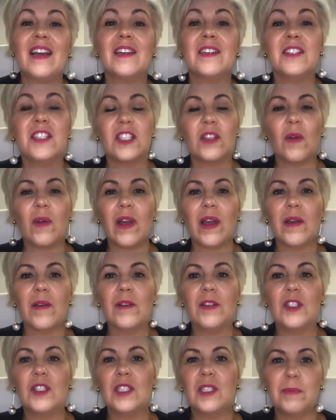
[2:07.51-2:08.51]
So
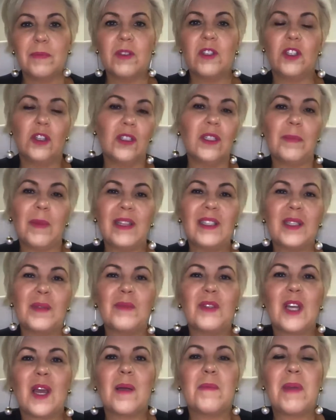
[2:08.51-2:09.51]
I do spend some
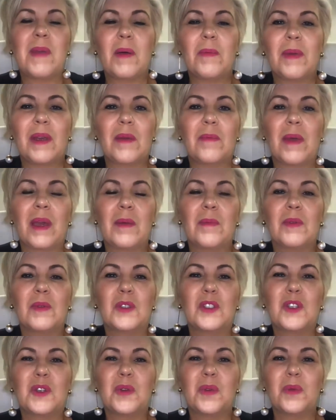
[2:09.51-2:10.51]
time helping people
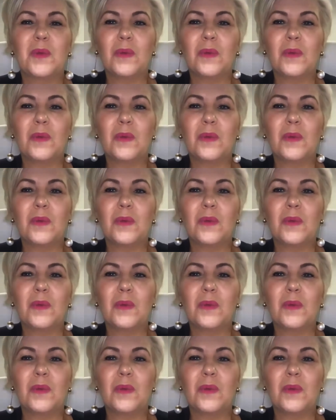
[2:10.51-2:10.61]
to